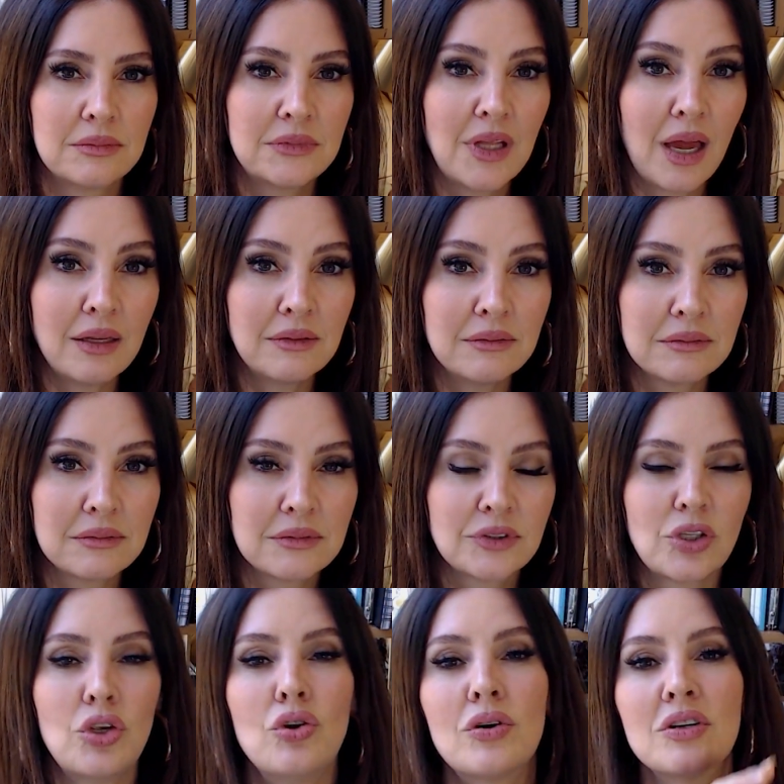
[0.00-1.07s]
Done.
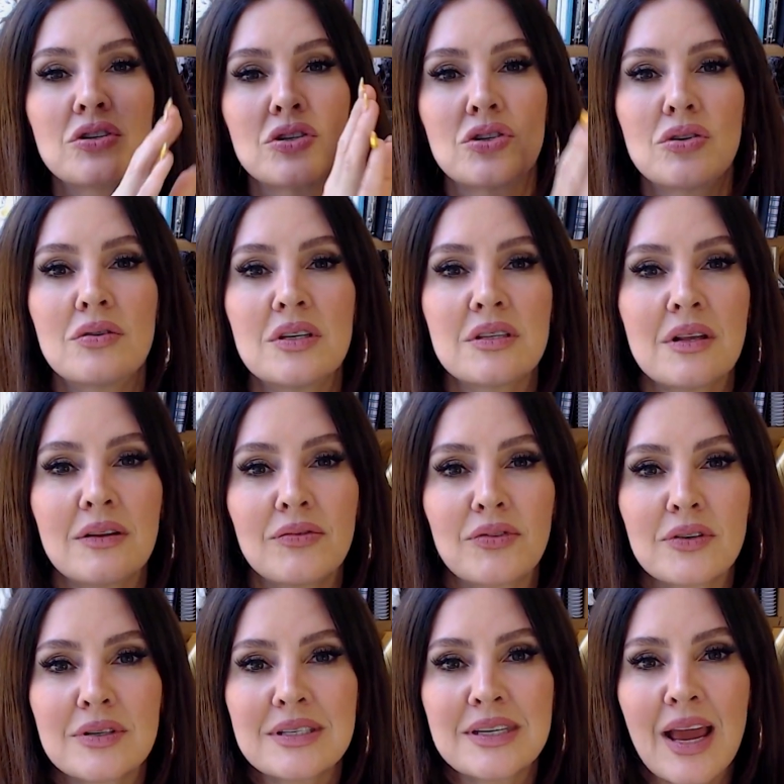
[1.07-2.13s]
So you can just do this on the
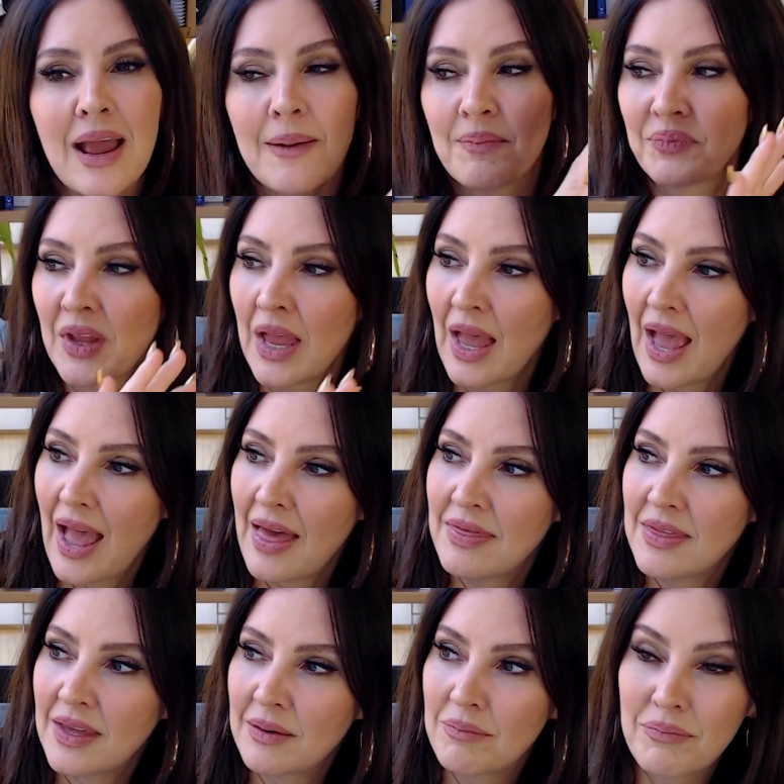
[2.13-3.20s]
first day
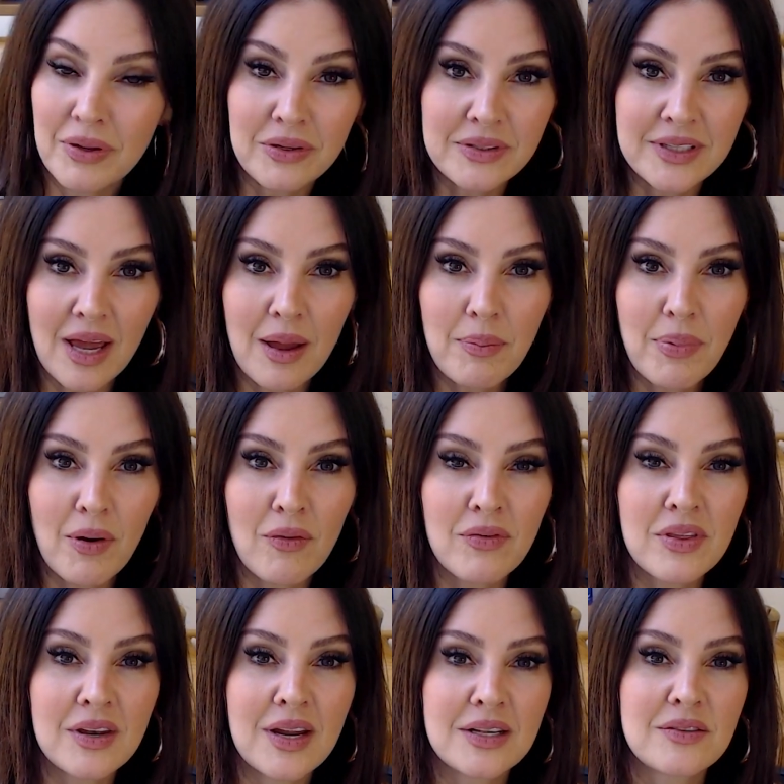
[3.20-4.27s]
and then build up
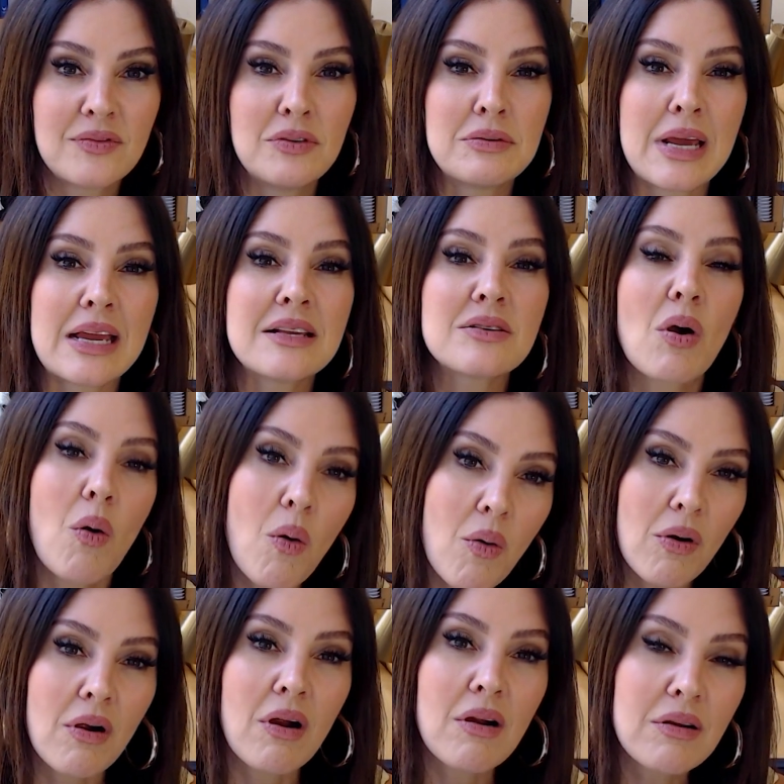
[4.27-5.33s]
over the next few days,
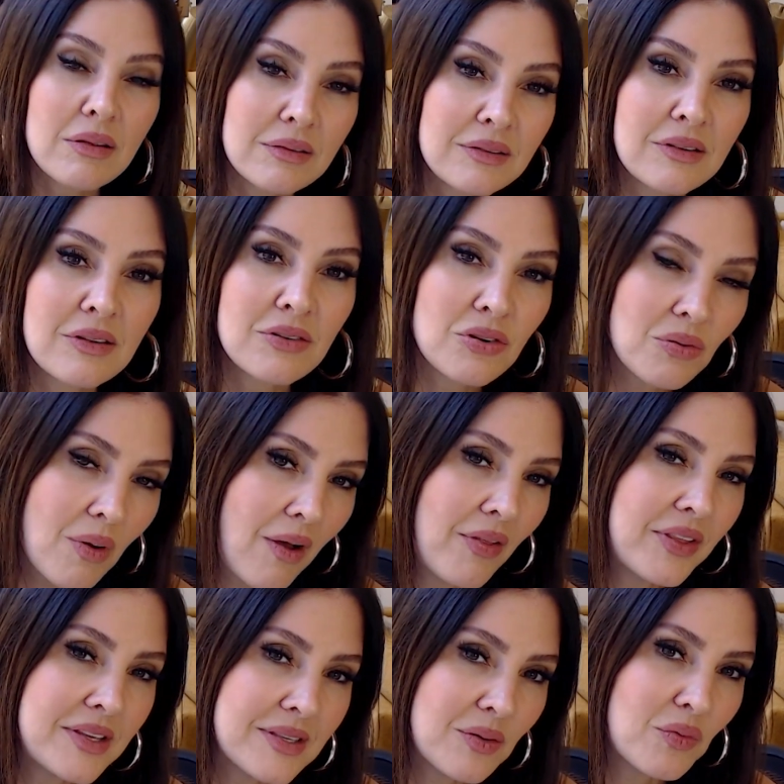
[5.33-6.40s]
or you can do all
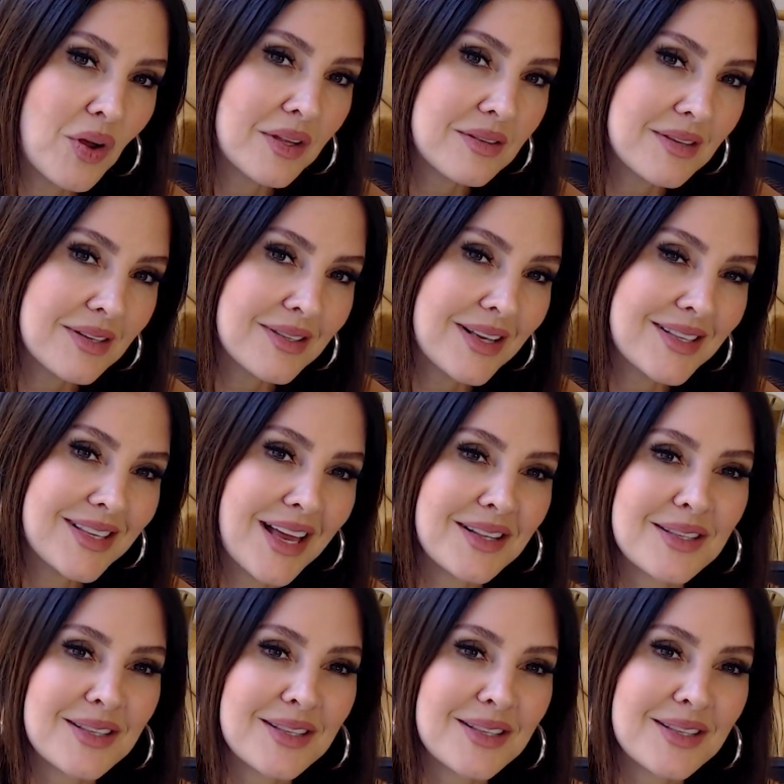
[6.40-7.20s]
these at once, as I said.